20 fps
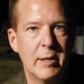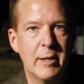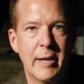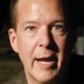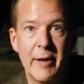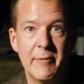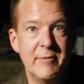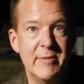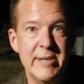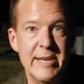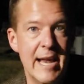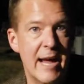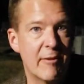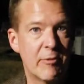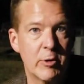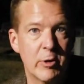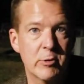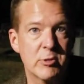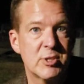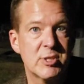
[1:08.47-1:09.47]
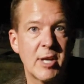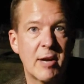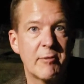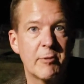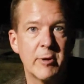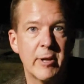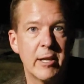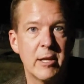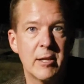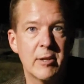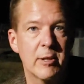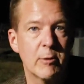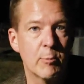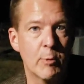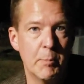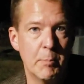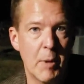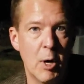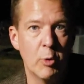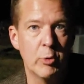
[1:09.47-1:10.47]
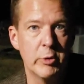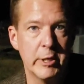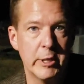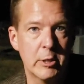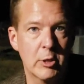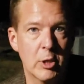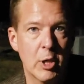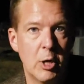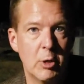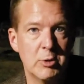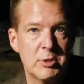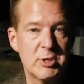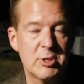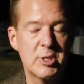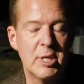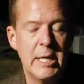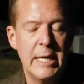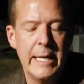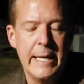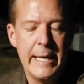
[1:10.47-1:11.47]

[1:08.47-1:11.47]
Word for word: and I've never suffered anything remotely close.